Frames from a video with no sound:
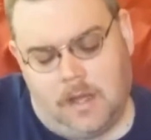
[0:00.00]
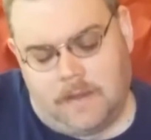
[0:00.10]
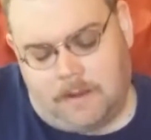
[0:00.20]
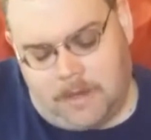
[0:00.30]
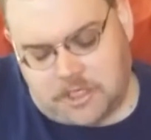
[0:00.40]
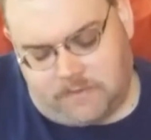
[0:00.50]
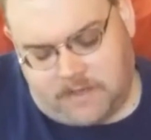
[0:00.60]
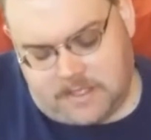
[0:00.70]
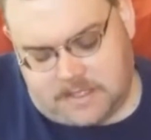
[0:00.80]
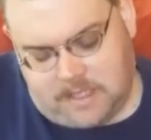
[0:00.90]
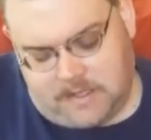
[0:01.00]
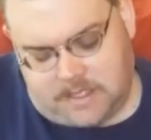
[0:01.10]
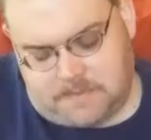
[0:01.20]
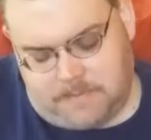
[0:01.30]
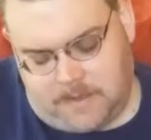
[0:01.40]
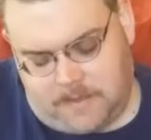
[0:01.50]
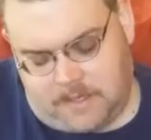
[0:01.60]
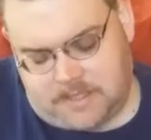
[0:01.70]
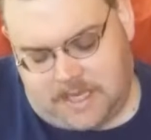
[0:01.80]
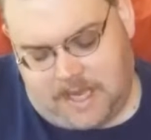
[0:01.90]
And I'm not sure if you can see this, but
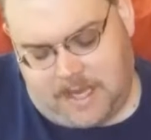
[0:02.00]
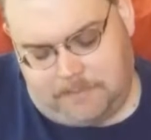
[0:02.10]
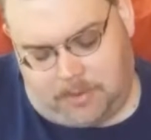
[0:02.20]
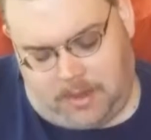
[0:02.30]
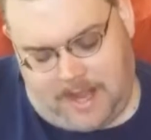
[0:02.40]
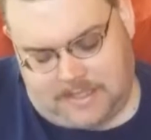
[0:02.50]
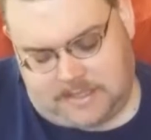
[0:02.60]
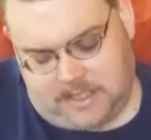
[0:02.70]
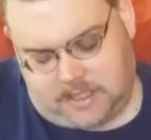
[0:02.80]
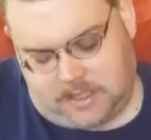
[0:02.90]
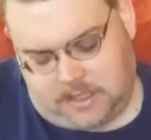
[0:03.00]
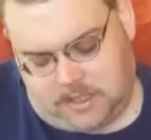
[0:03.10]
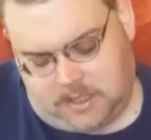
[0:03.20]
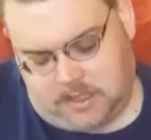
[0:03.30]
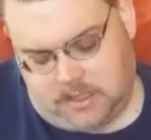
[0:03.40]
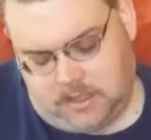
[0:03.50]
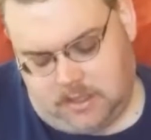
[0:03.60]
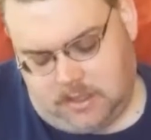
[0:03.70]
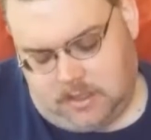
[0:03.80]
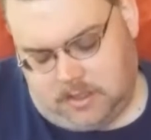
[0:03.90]
there's a plastic
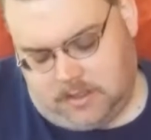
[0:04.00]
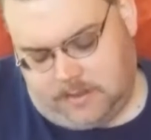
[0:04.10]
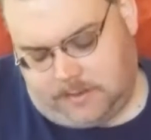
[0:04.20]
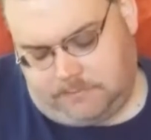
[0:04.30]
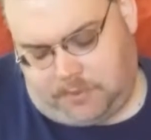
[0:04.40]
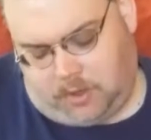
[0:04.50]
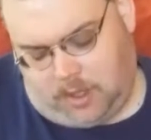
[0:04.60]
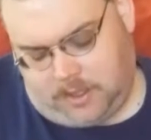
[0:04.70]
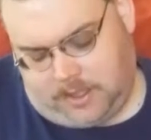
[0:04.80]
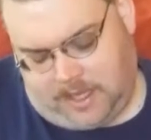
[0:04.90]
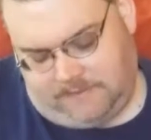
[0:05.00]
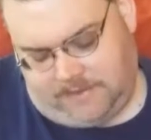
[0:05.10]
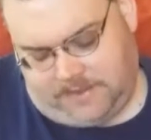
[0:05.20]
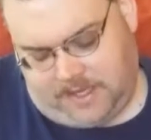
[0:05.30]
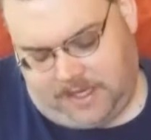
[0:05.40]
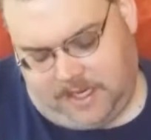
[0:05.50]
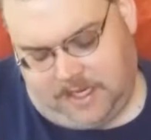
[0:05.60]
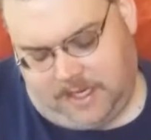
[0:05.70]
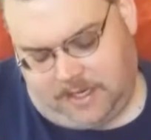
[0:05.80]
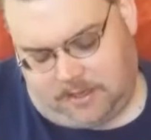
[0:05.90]
plug kind of a thing
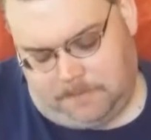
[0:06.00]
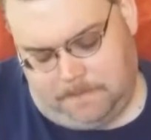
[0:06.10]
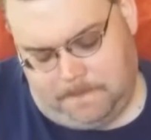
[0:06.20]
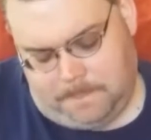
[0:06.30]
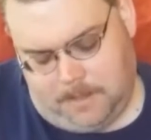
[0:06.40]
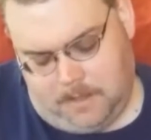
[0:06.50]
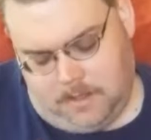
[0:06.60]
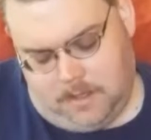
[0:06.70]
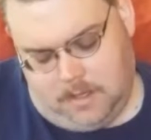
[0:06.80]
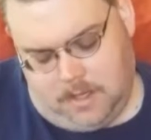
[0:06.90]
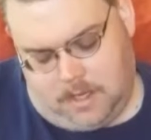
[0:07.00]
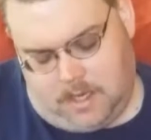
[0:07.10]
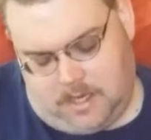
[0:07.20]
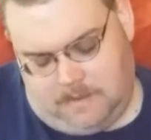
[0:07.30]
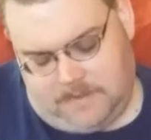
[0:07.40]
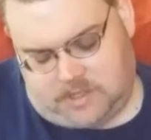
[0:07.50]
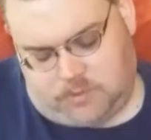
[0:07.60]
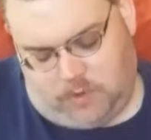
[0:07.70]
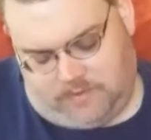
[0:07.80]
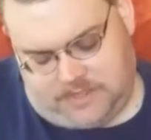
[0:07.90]
in here. That
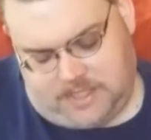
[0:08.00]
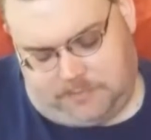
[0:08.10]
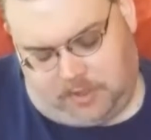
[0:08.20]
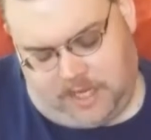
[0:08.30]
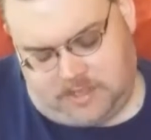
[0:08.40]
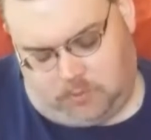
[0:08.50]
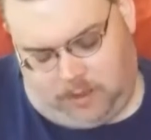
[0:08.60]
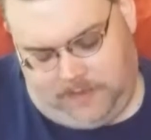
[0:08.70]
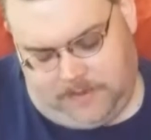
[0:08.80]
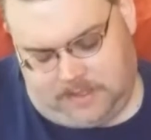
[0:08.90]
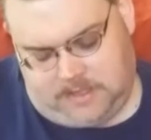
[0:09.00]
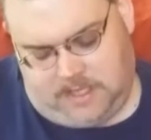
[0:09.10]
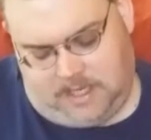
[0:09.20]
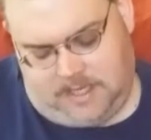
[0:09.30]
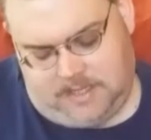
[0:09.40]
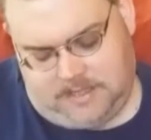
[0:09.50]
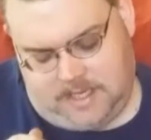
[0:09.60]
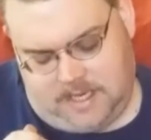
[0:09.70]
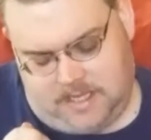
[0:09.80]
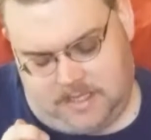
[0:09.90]
swivels into place. What this does
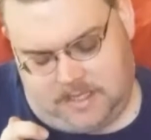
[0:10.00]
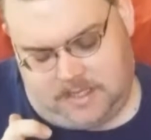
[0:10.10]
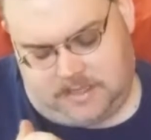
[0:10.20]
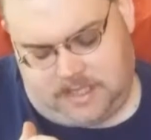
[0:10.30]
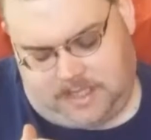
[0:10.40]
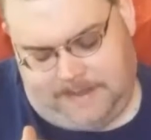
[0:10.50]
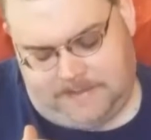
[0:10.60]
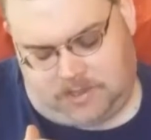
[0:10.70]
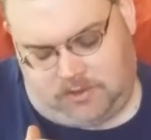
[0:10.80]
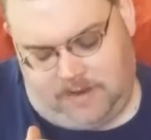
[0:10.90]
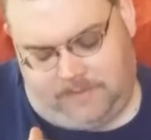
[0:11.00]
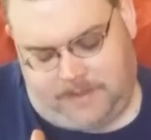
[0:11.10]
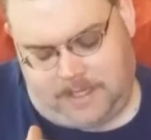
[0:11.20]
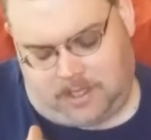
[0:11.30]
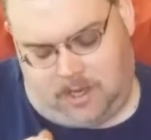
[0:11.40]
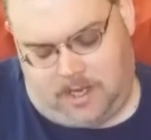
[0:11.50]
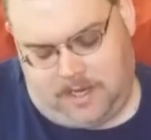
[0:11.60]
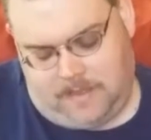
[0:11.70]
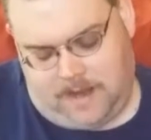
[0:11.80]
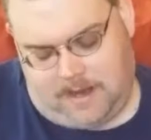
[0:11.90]
is it keeps crud from getting caught
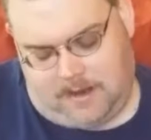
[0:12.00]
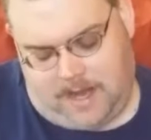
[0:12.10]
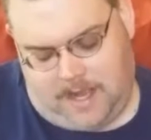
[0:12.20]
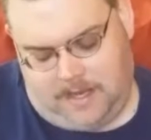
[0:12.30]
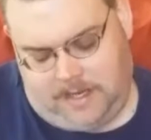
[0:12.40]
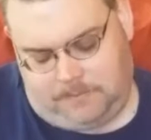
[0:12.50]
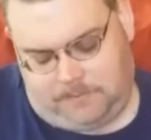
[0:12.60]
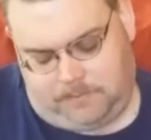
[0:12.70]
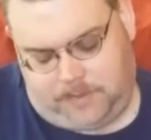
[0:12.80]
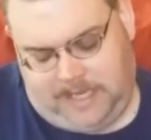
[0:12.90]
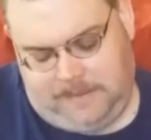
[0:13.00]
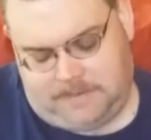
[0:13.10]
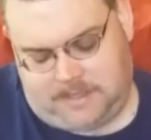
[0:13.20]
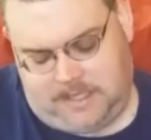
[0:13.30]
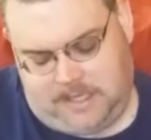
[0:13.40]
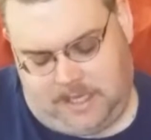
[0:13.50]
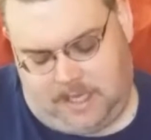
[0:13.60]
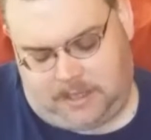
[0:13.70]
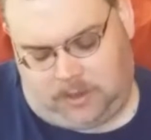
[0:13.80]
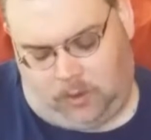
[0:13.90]
in there, and it keeps the
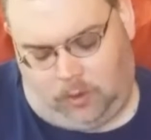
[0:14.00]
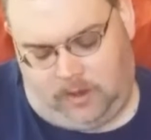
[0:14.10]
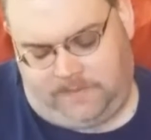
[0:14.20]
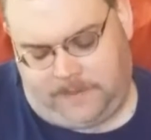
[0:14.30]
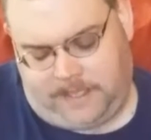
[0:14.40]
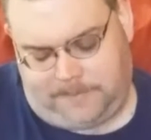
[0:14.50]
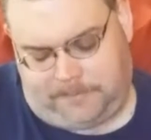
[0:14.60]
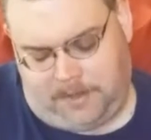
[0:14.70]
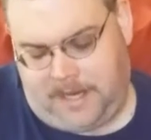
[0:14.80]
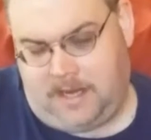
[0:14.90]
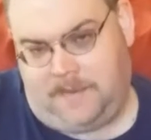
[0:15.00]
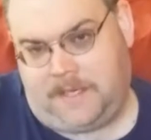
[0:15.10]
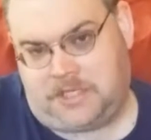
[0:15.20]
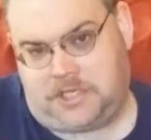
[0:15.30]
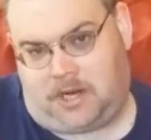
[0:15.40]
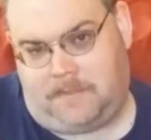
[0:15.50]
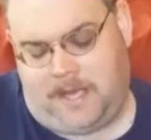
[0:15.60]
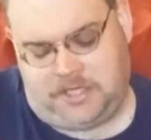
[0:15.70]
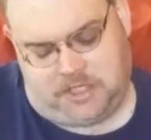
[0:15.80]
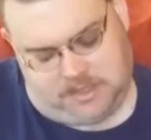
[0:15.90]
cord from getting abraded on these sharp
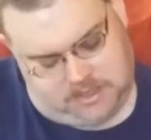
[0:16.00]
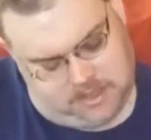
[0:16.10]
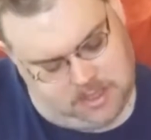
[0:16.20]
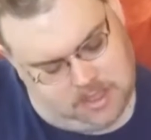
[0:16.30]
edges.